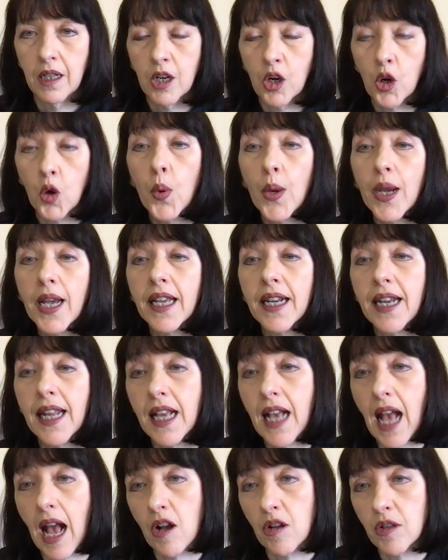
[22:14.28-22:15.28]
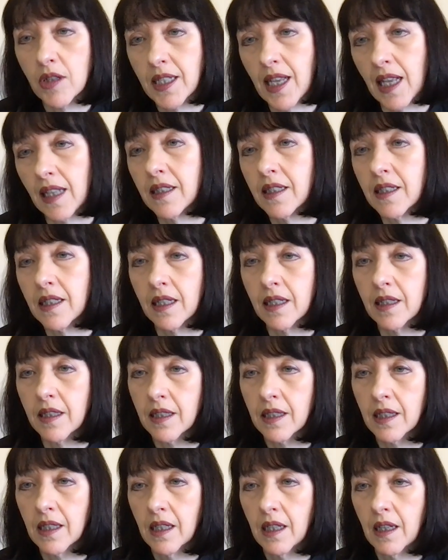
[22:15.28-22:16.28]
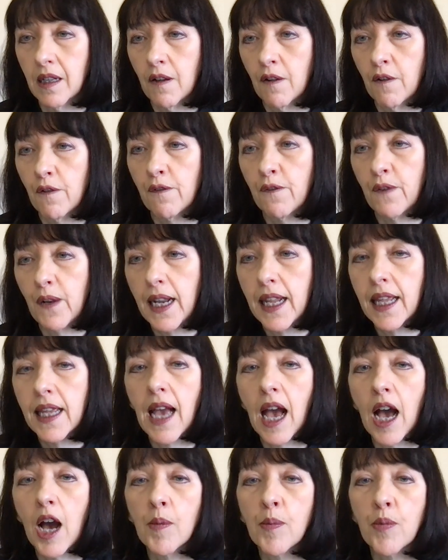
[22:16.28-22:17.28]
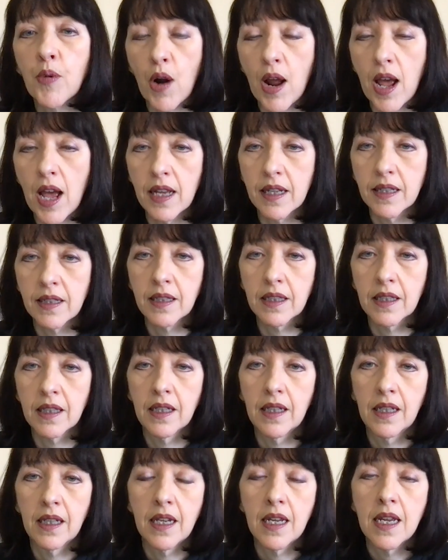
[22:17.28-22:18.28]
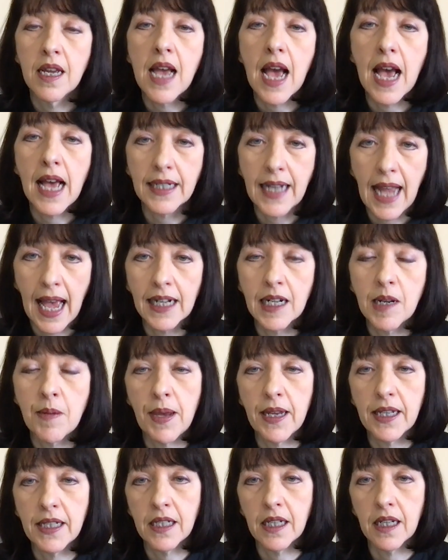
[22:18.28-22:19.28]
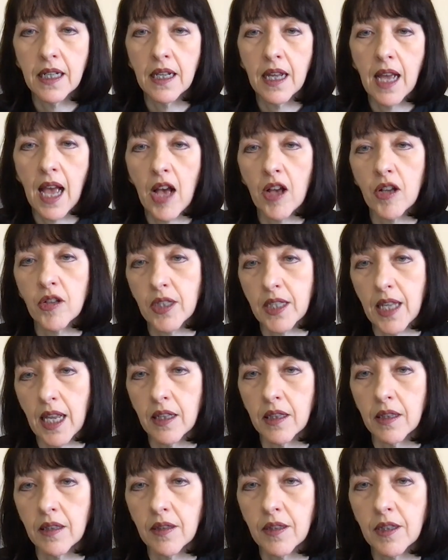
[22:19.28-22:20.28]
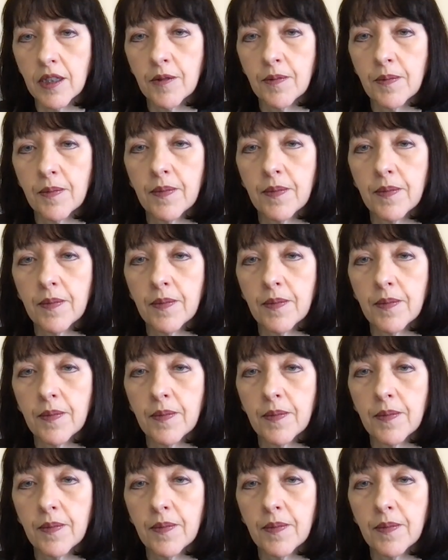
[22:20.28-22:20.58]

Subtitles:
quickening our senses, filling our prayers, and animating ourselves.